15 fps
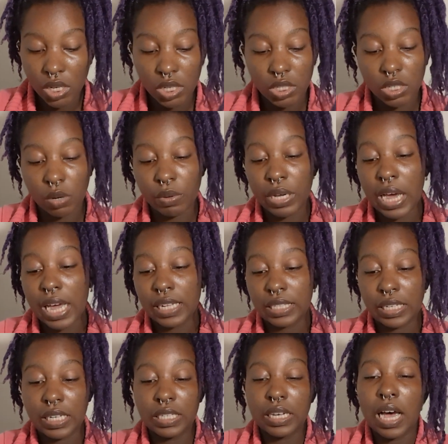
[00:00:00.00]
So we got
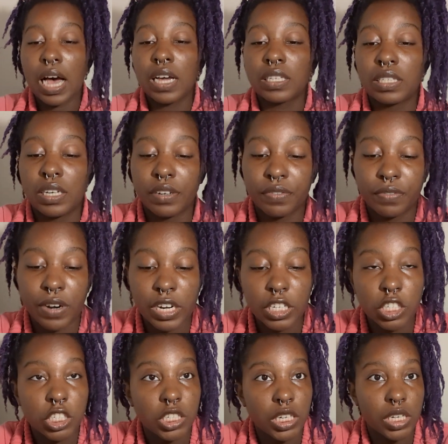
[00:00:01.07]
detox your
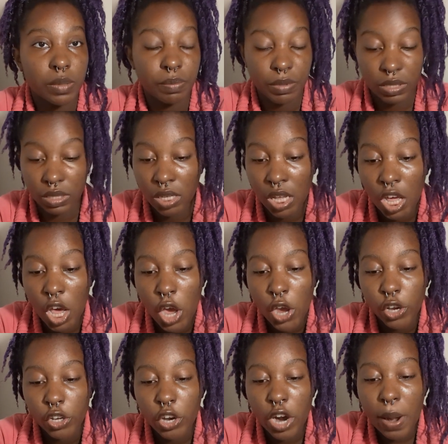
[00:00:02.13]
friendships.
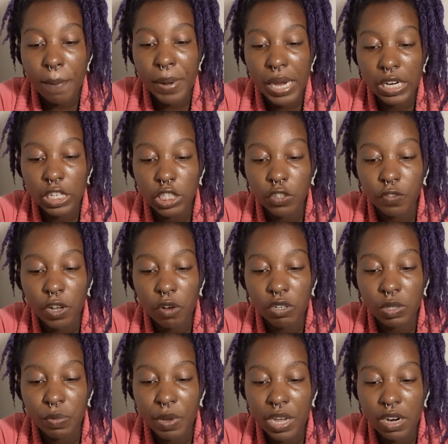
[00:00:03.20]
Your abundance flow
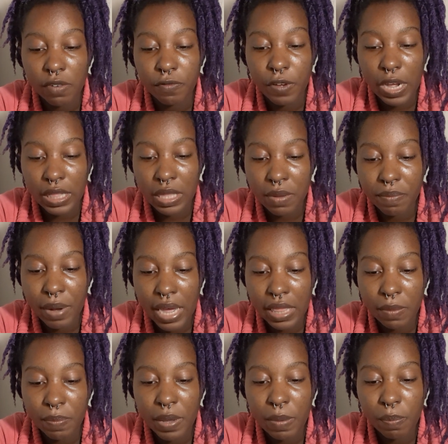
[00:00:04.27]
is being affected by
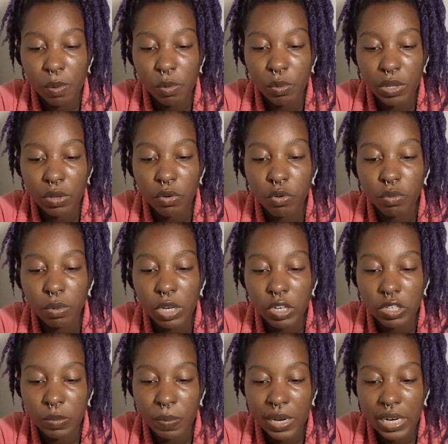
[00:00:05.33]
the people with whom
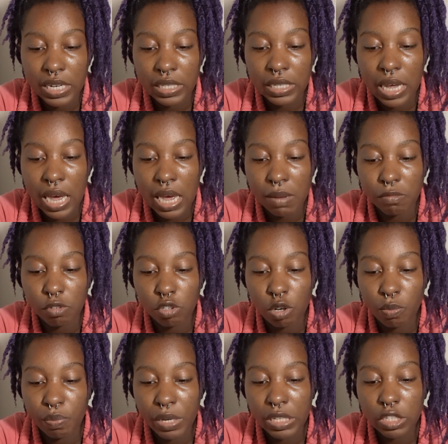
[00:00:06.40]
you're spending time.
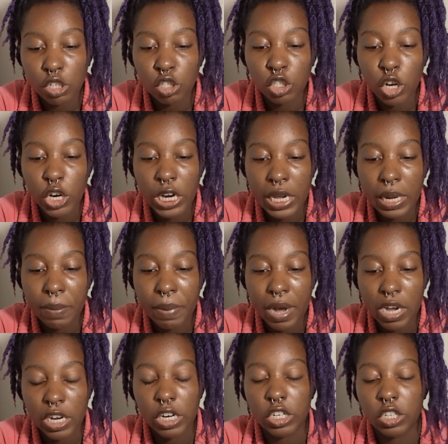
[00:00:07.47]
So be discerning
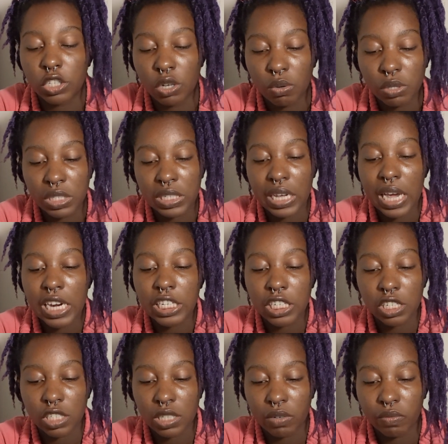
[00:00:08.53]
about your
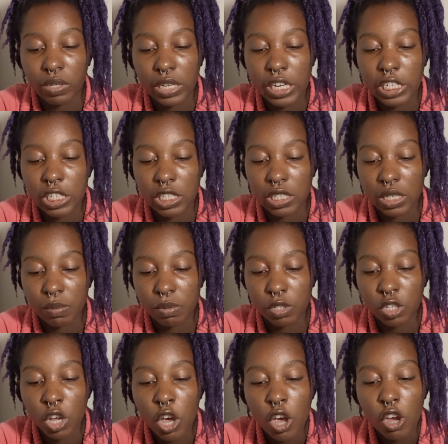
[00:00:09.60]
associations and relationships.
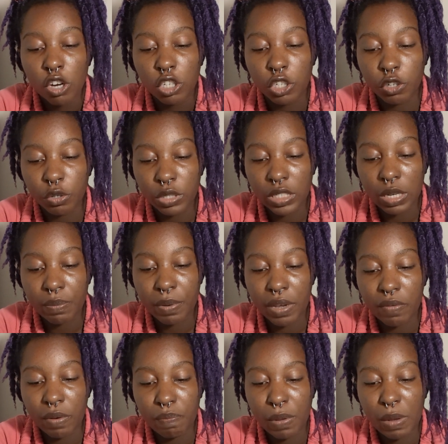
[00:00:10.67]
Choose to be
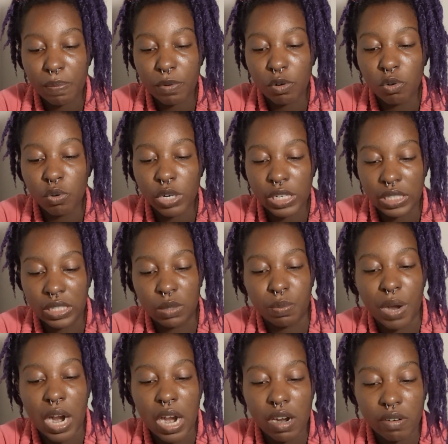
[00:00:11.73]
with people who are
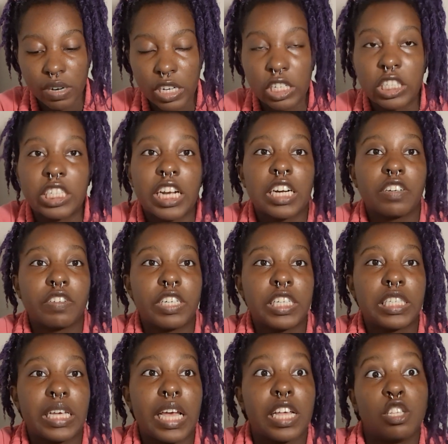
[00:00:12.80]
inspiring,
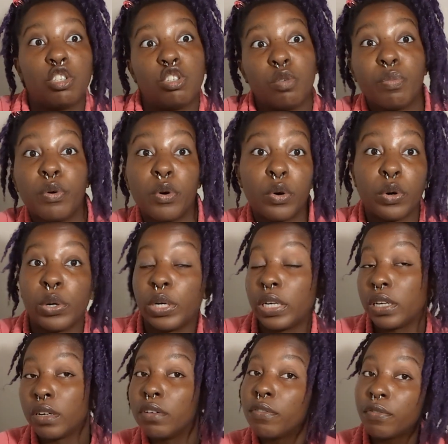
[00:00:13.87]
generous, and
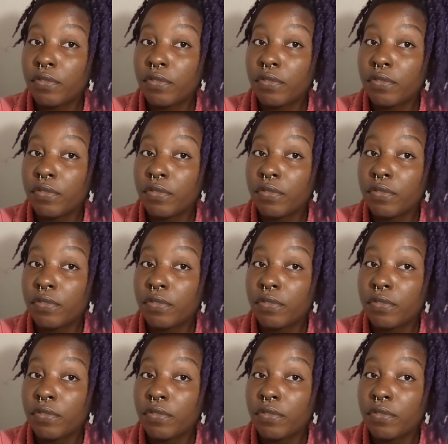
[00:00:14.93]
supportive.